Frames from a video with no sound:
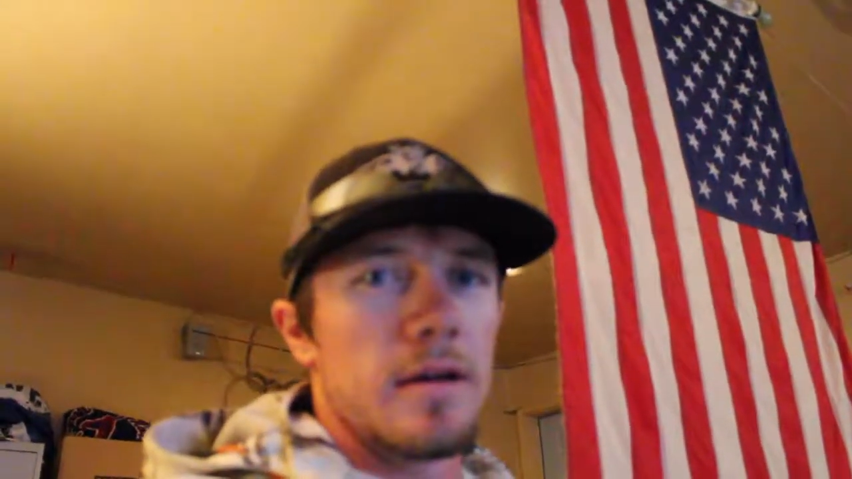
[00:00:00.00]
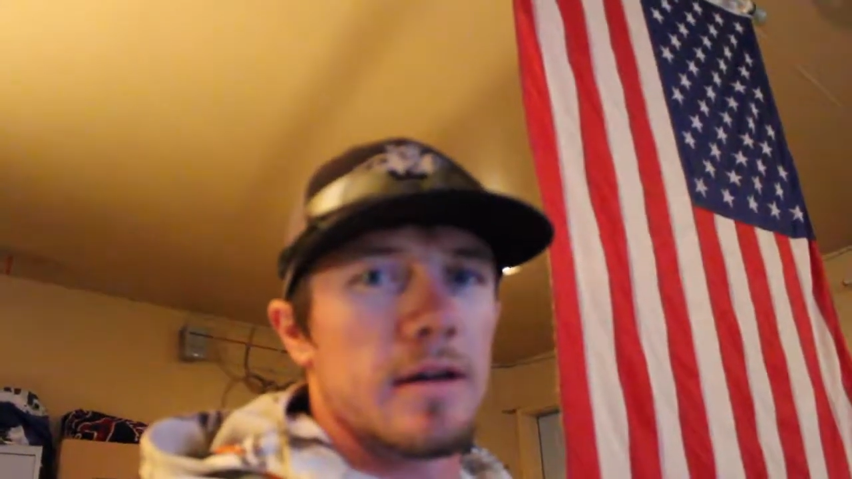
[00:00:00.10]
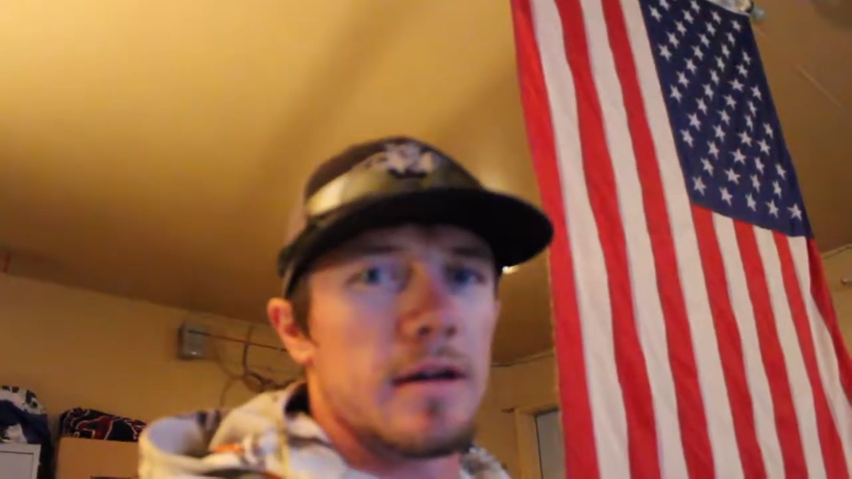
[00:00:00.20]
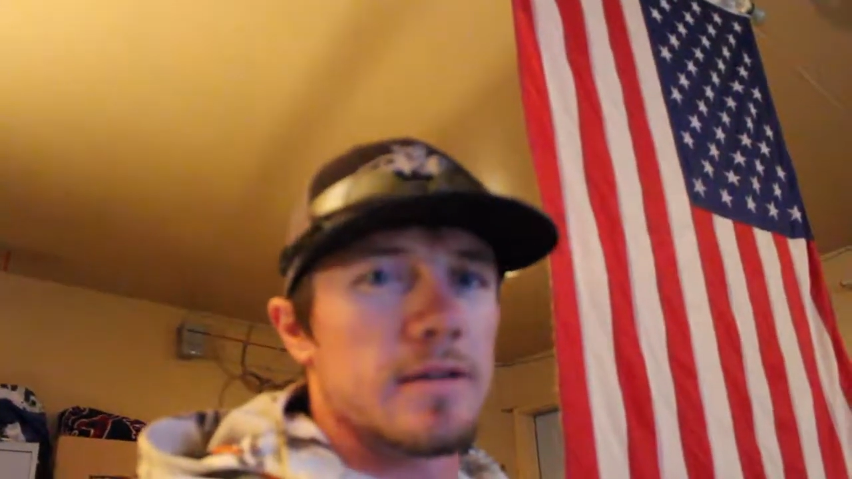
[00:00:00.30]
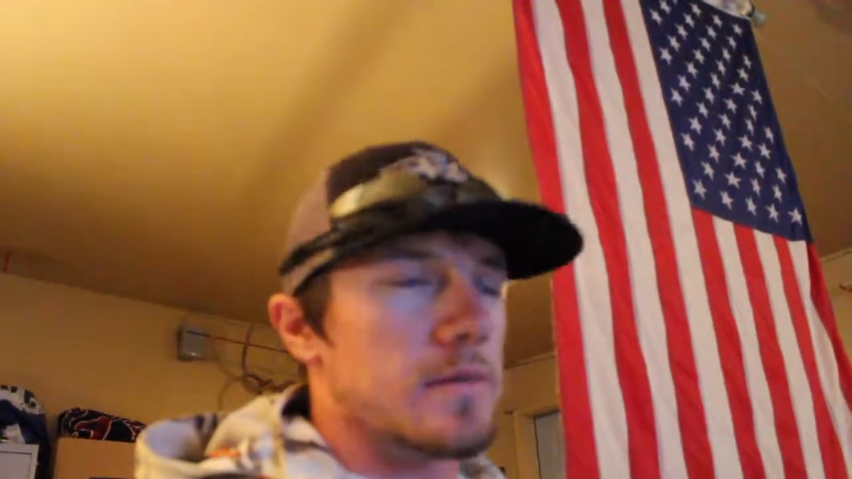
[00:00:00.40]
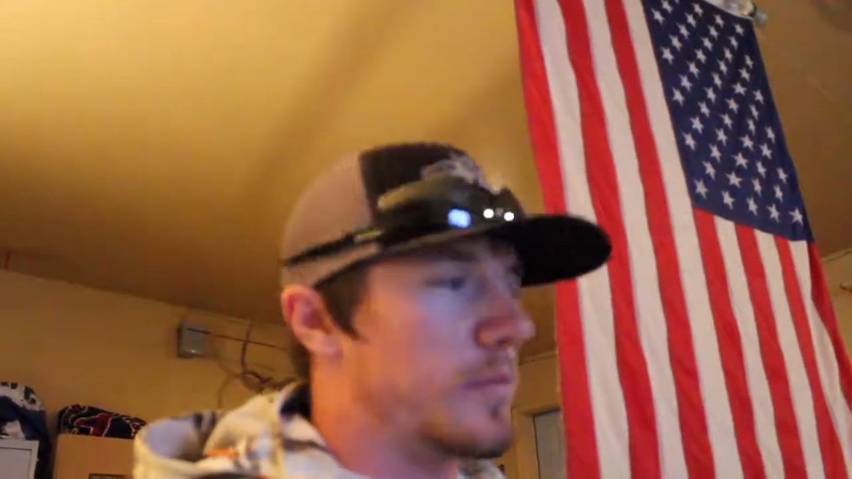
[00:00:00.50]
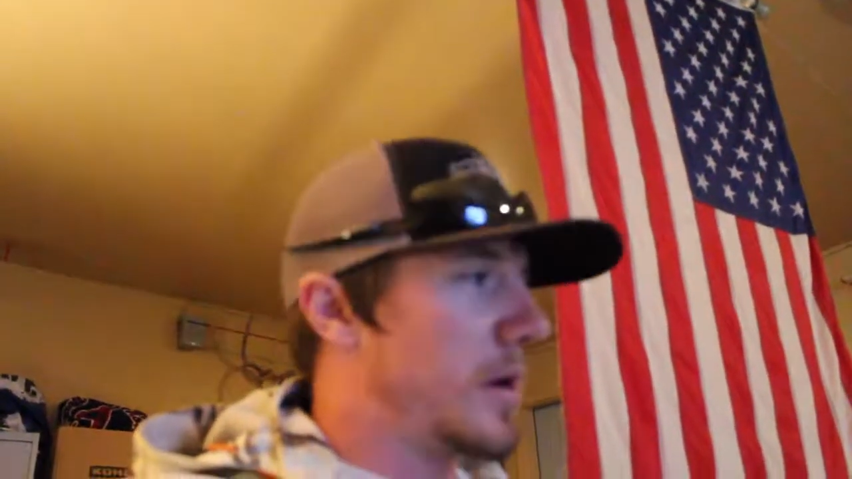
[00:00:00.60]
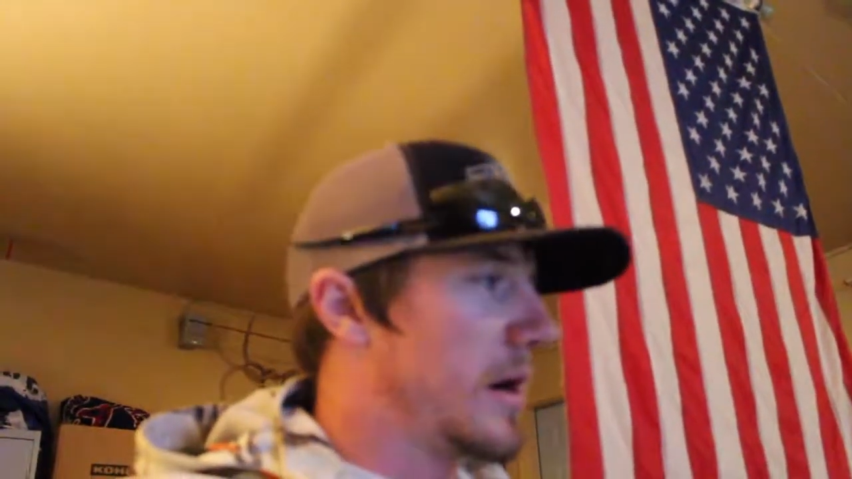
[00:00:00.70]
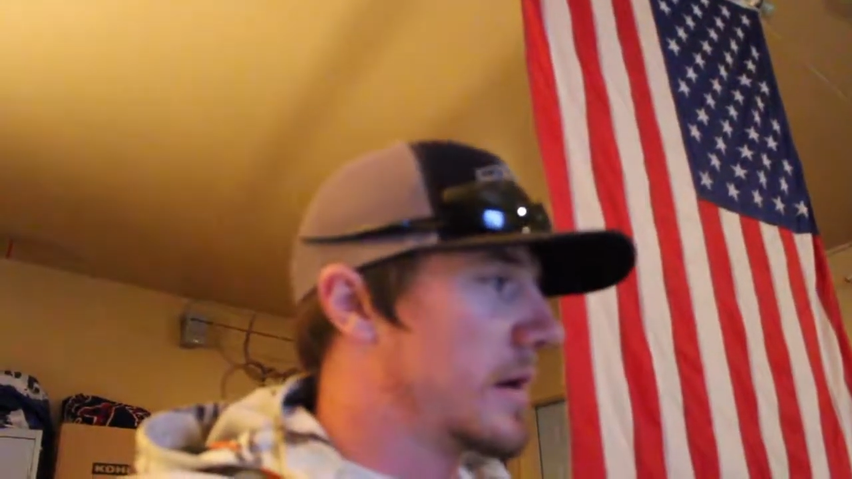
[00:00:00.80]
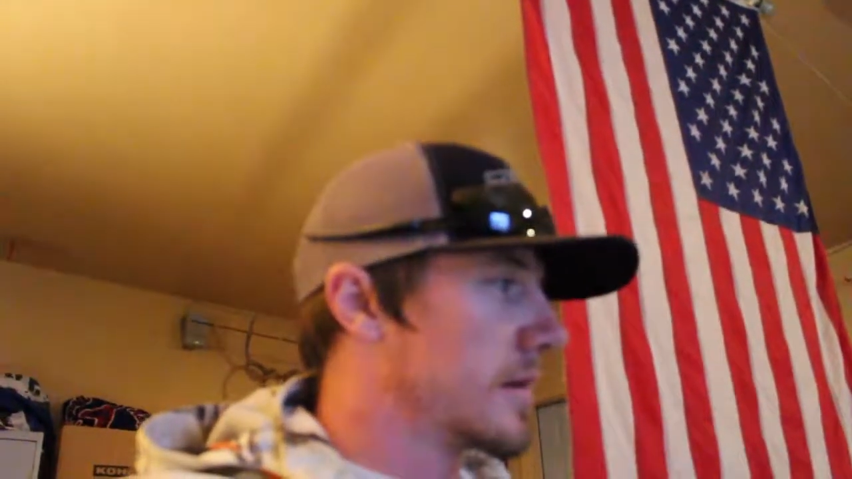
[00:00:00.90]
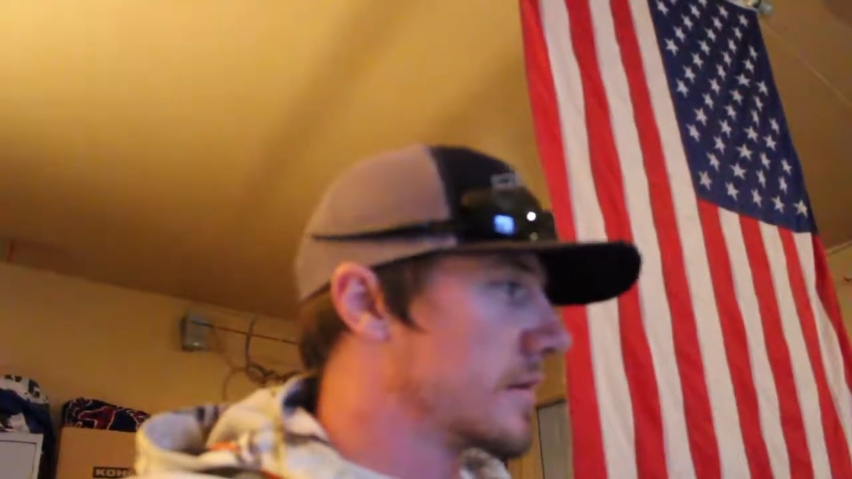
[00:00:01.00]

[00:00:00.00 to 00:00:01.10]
catch some pike,